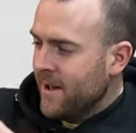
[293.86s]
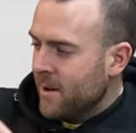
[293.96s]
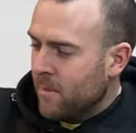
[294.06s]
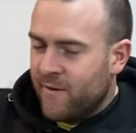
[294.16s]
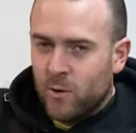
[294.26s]

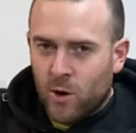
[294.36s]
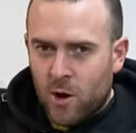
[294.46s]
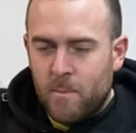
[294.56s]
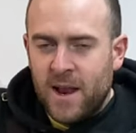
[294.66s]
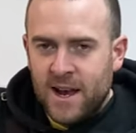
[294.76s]
but if you were
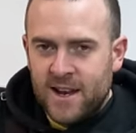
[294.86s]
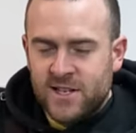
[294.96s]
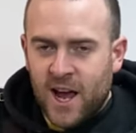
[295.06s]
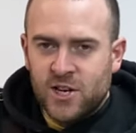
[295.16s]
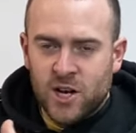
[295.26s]
on a building
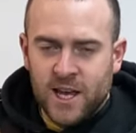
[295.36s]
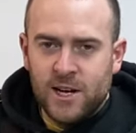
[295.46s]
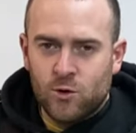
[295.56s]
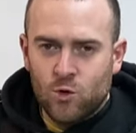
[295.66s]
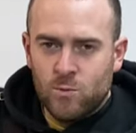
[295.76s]
site, trying to
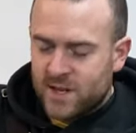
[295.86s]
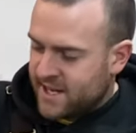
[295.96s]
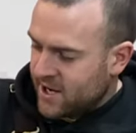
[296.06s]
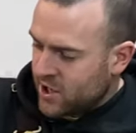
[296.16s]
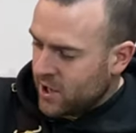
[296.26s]
heat rooms,
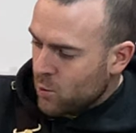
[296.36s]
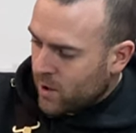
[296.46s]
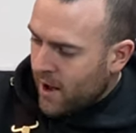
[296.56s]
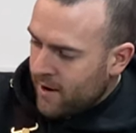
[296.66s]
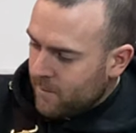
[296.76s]
etc., you
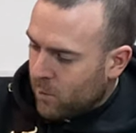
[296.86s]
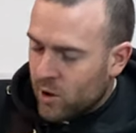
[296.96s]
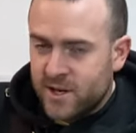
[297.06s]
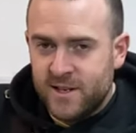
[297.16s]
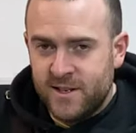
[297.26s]
can
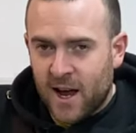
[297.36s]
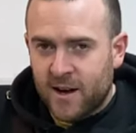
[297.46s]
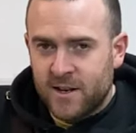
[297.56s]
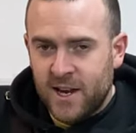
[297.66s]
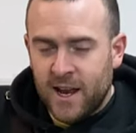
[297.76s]
put
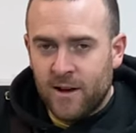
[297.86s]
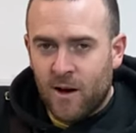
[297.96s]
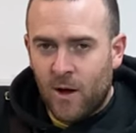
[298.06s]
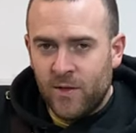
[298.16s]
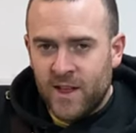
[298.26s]
ducting
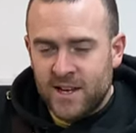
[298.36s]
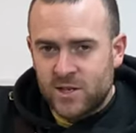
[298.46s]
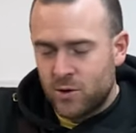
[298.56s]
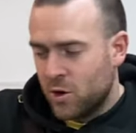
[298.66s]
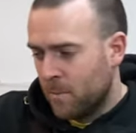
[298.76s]
on this.
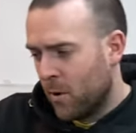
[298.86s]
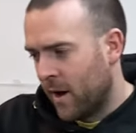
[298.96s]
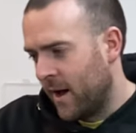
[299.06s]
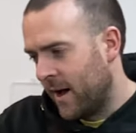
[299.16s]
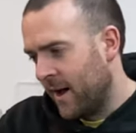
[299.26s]
So you can
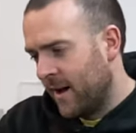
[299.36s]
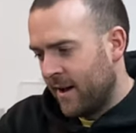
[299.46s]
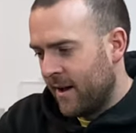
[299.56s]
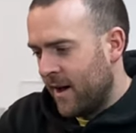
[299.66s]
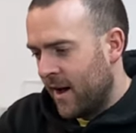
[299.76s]
put a
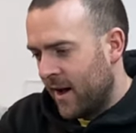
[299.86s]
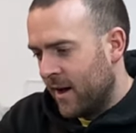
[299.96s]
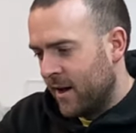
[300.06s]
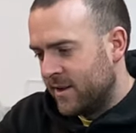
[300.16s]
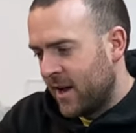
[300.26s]

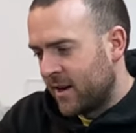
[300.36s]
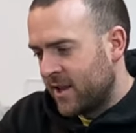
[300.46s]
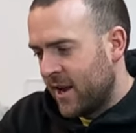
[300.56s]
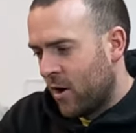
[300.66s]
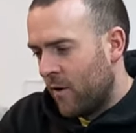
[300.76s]
a
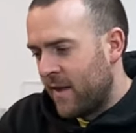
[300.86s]
ducting on